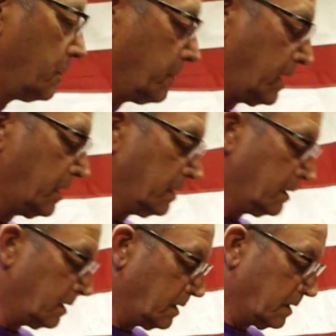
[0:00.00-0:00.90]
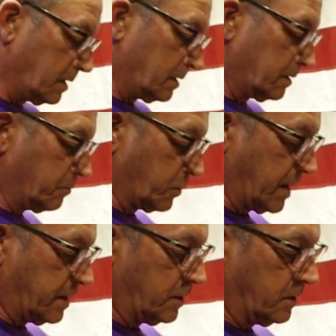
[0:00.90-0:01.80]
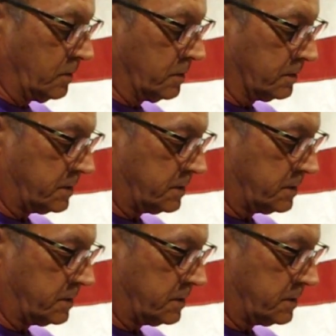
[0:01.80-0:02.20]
one of my brand new